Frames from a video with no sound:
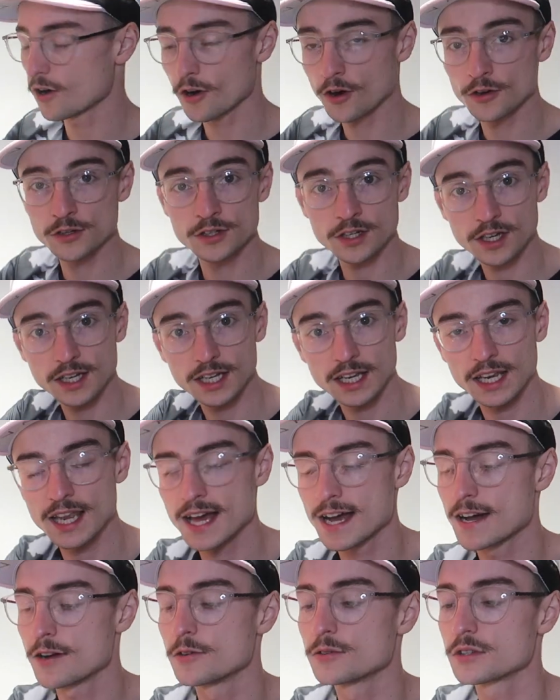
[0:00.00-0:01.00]
On
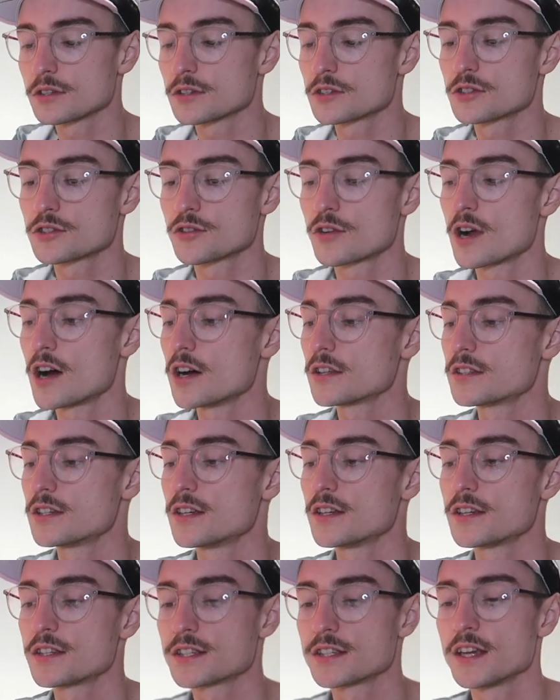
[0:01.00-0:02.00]
Cloud
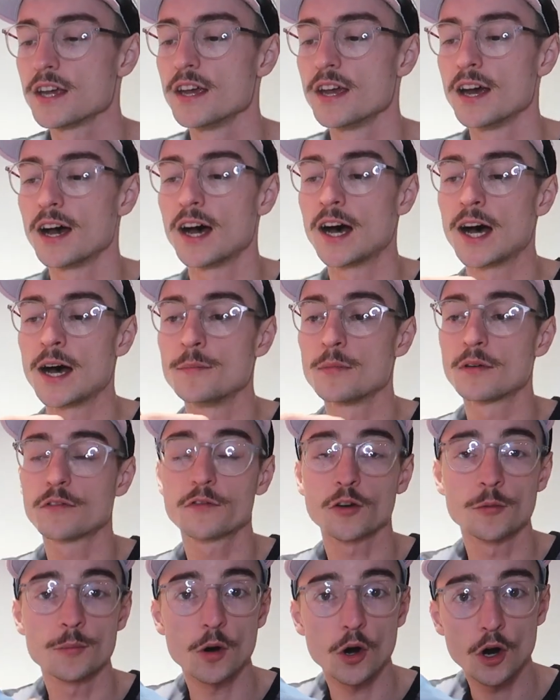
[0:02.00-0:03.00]
Stratus um,
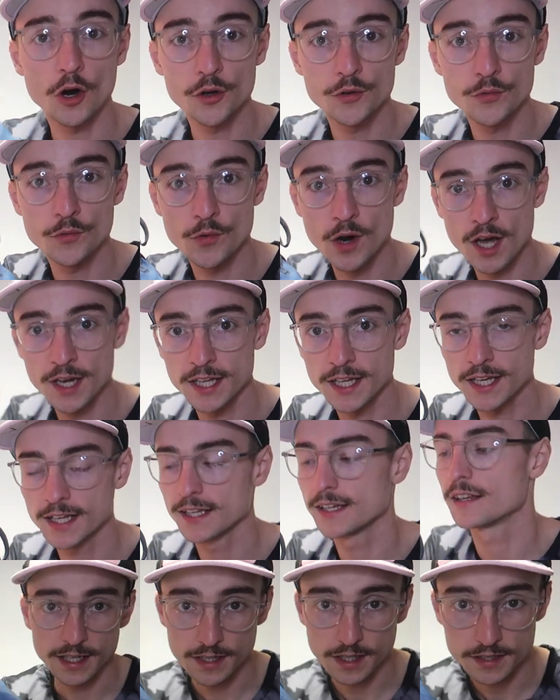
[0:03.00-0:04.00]
from On
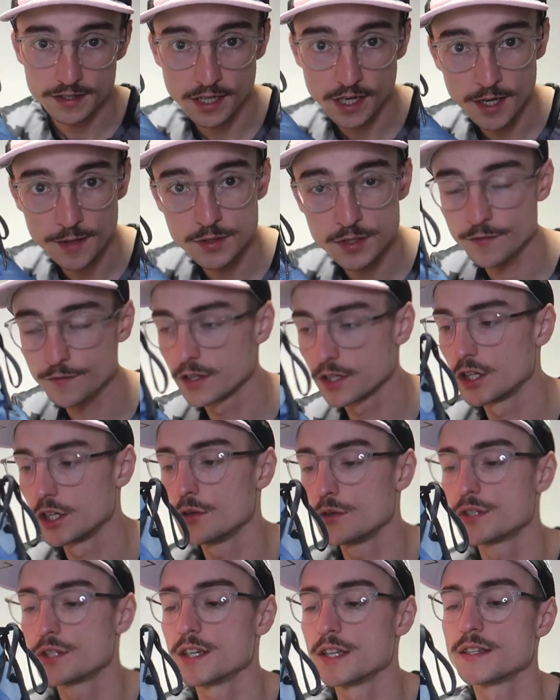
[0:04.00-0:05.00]
Running. In terms of the
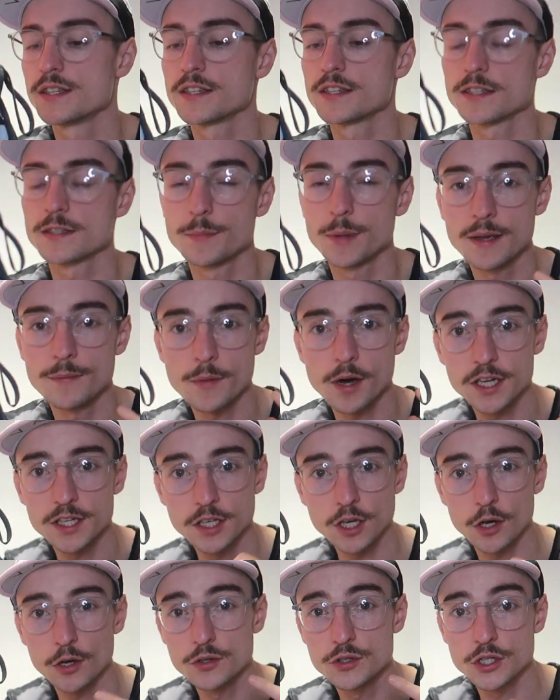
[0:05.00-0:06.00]
uses, this has been my
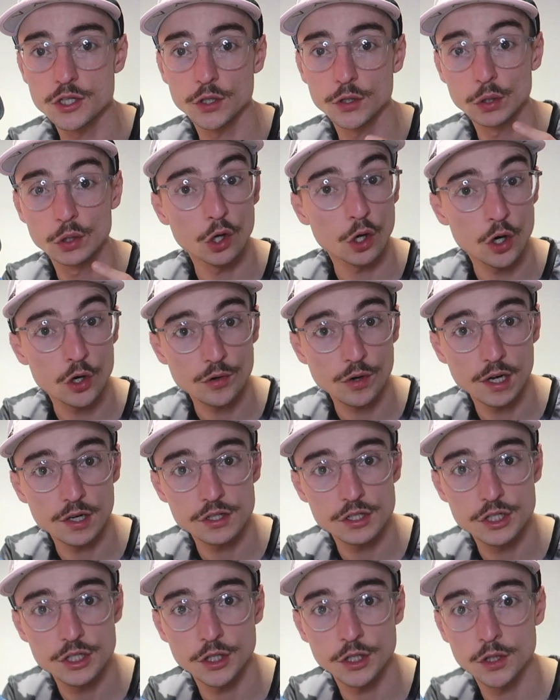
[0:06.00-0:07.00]
go-to long run
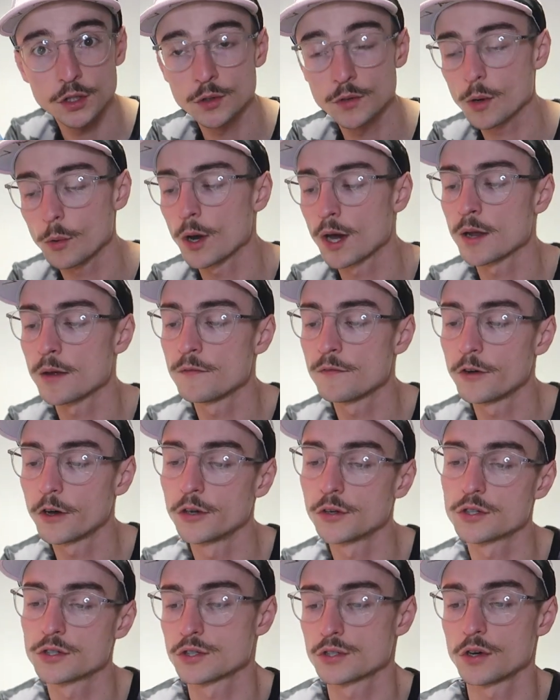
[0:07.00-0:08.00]
shoe when I'm
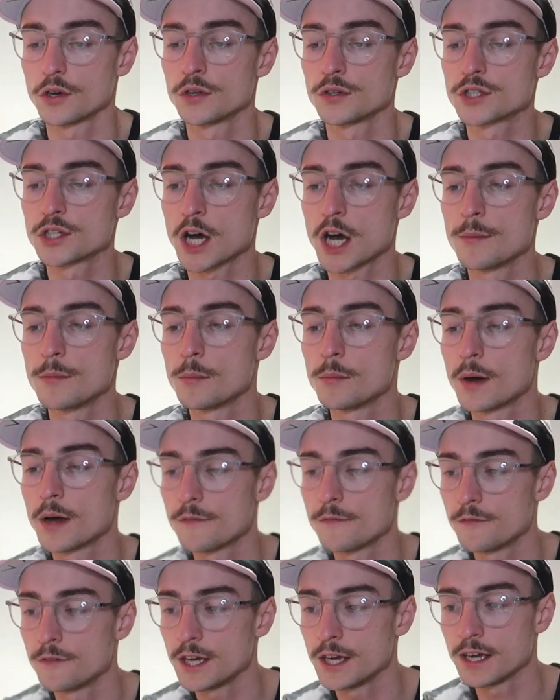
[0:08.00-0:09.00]
focused on time on my
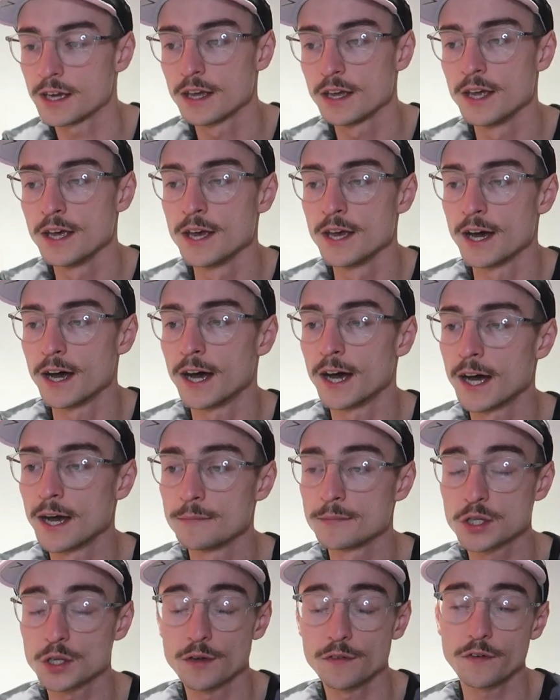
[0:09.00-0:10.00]
feet.
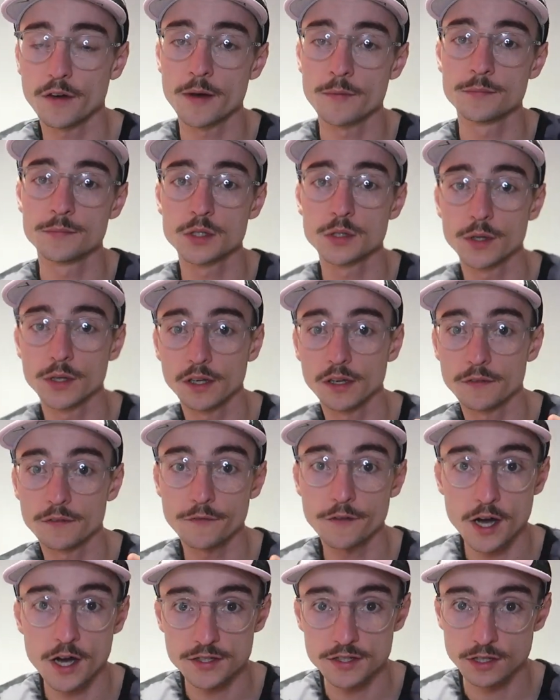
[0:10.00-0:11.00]
Um, so if I'm doing a
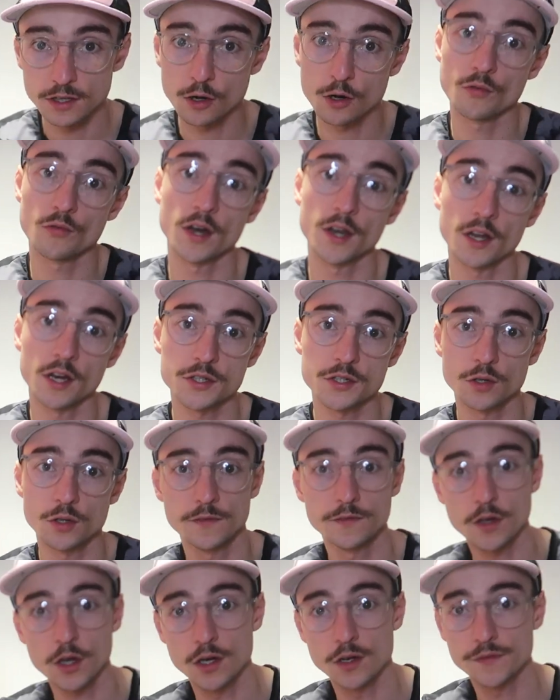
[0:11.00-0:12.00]
faster long run, I sort
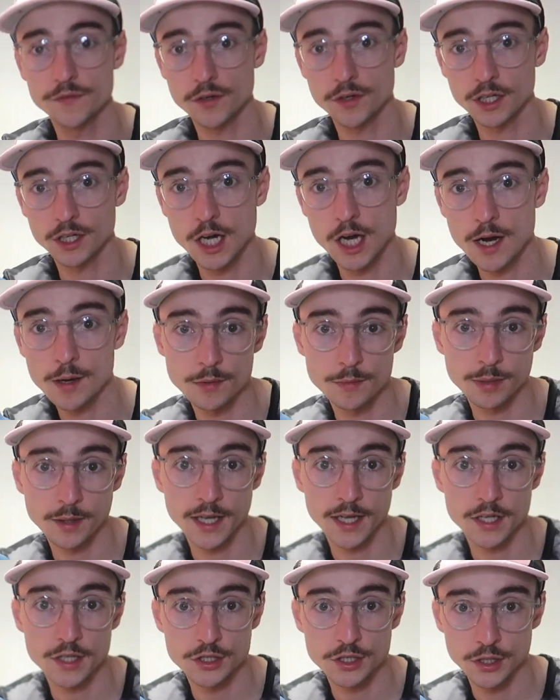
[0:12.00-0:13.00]
of go for a carbon
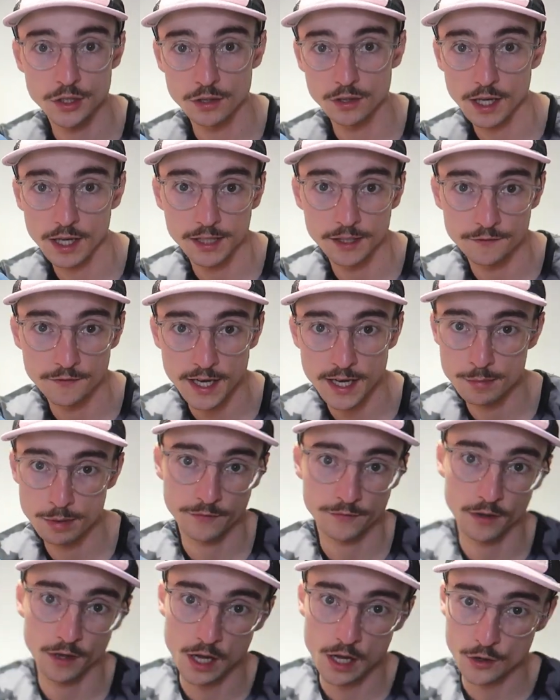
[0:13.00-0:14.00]
plated shoe like a
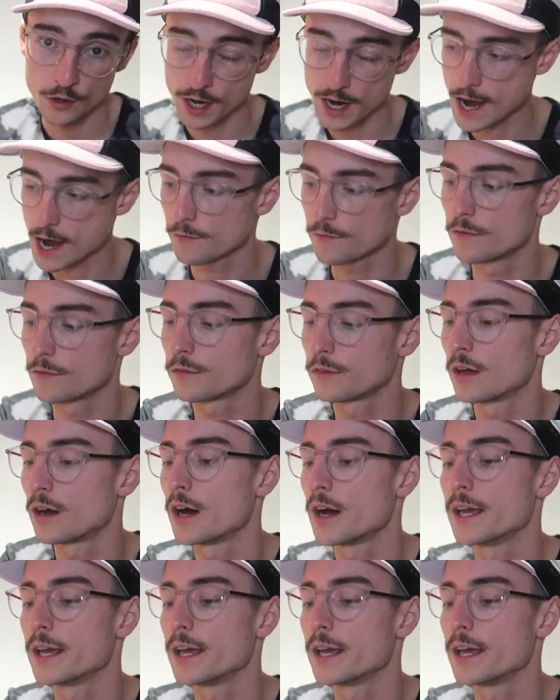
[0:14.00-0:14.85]
Vaporfly or an Alpha